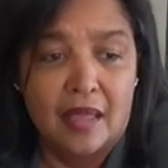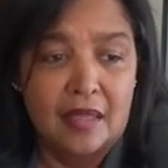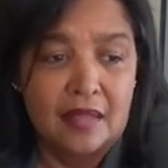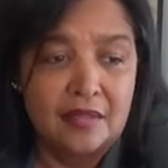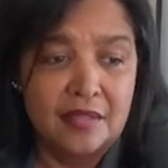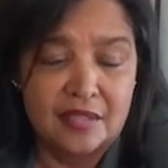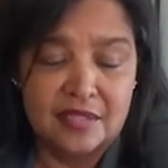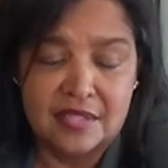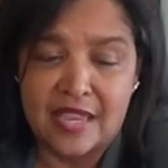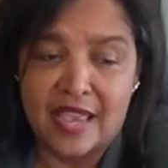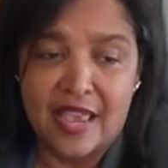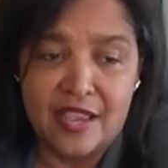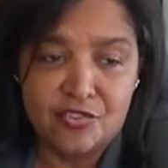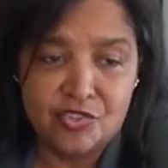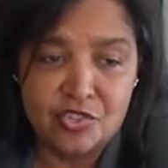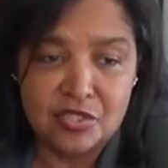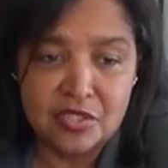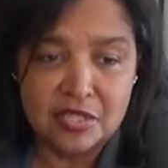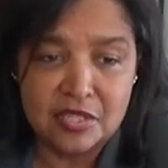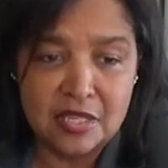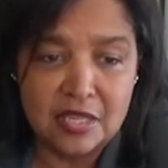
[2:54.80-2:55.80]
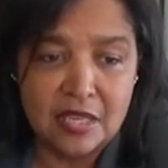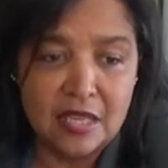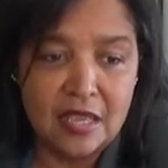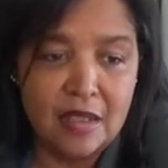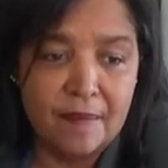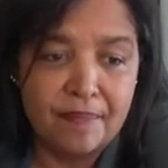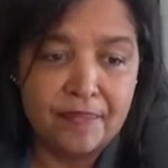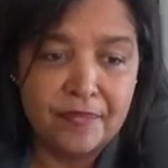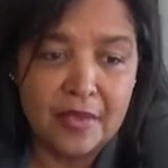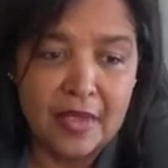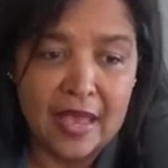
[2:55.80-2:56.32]
This agency
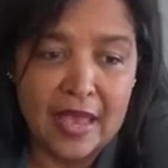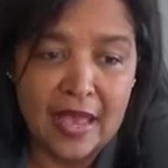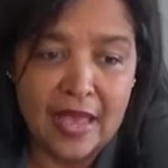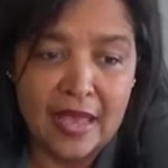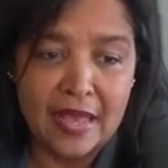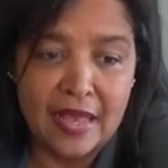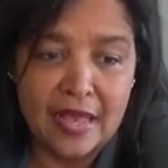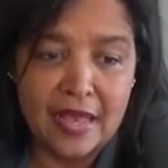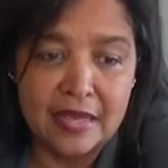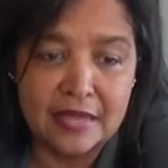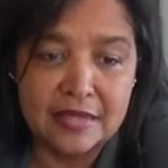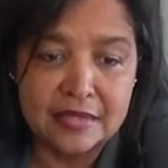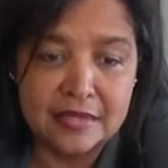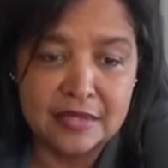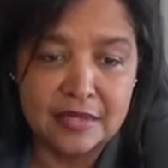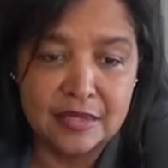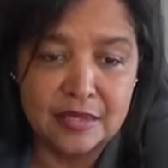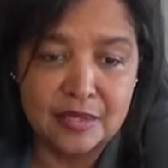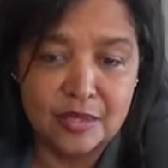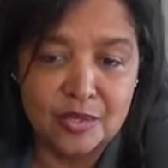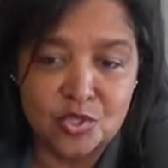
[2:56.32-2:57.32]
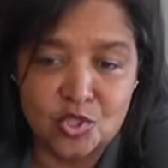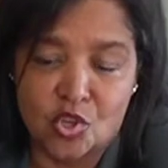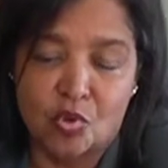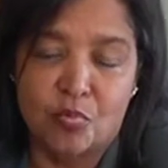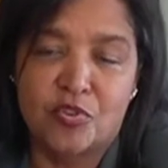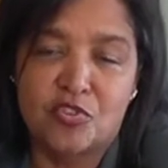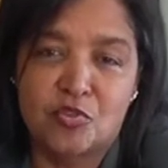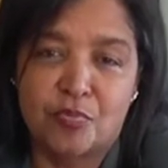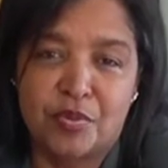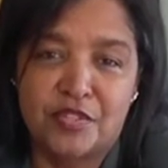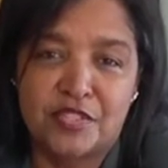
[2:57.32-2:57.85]
has so
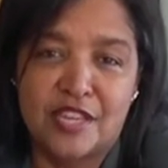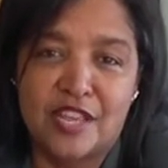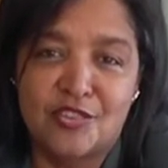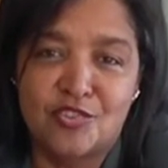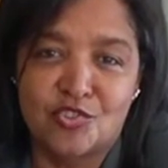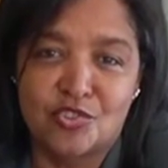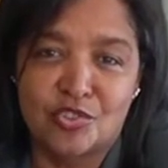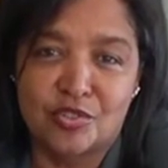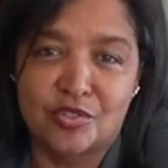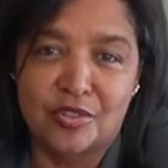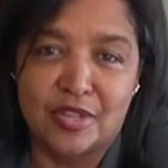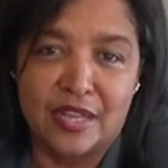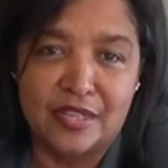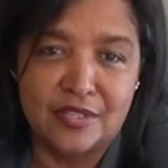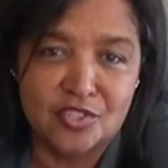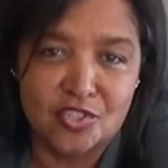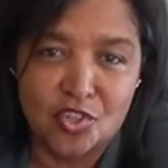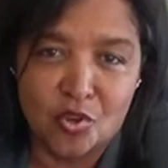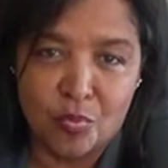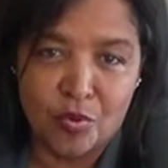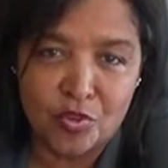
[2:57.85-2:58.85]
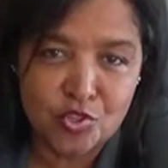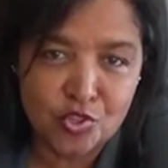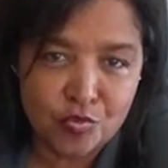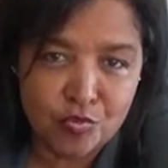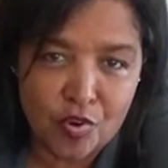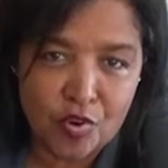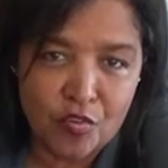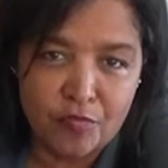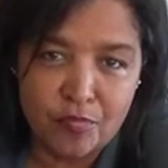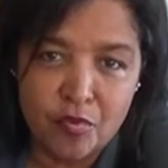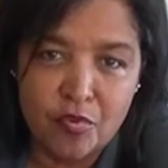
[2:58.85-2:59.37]
much potential and so much
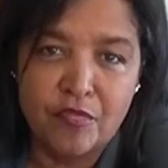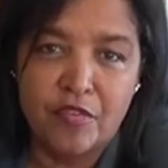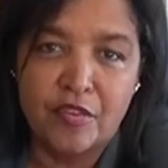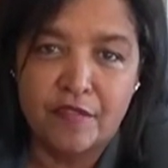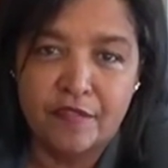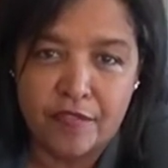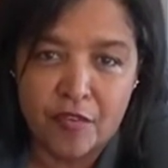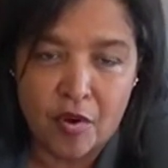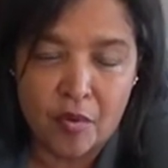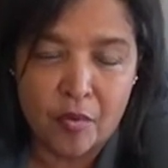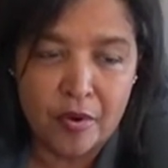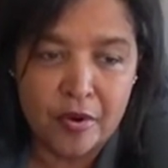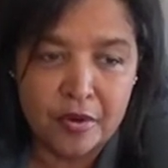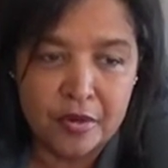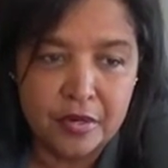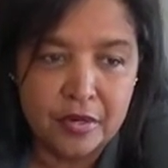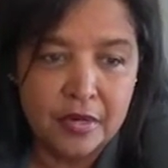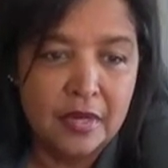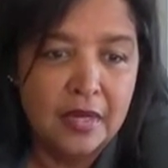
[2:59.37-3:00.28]
growth moving forward